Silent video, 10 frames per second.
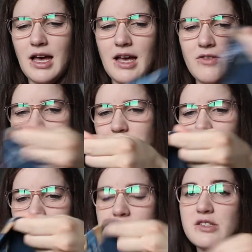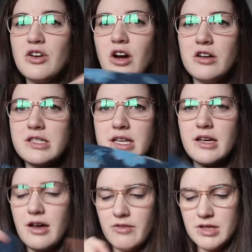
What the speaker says: I've also got this car seat cover.